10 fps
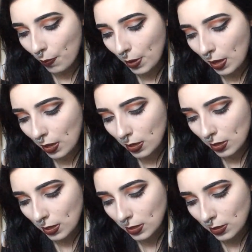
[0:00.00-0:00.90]
but
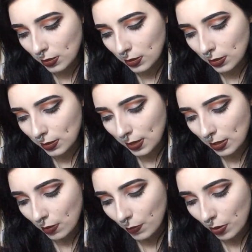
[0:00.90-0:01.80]
it doesn't
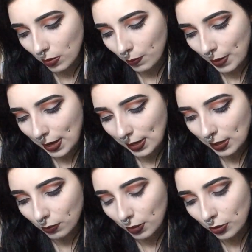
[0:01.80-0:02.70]
say them on the
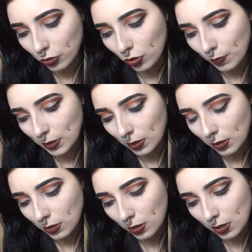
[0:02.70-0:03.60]
palette, so I assume it's
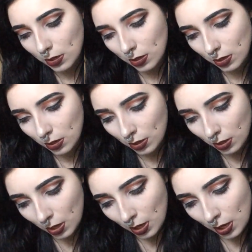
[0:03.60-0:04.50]
under.
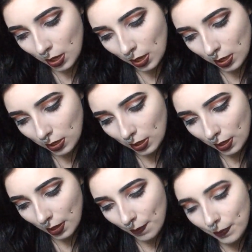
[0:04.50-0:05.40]

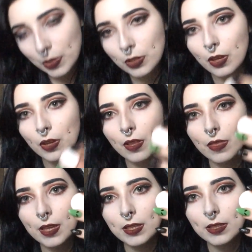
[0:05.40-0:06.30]
Yeah, so
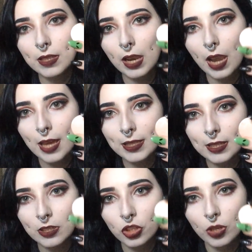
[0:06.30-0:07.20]
this
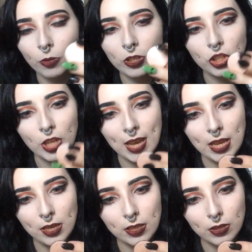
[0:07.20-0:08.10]
lightest shimmery
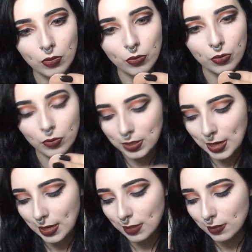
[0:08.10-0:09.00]
shade is called
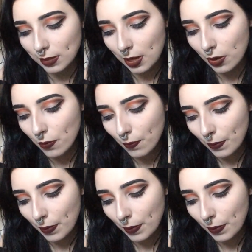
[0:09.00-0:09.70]
Take It Slow,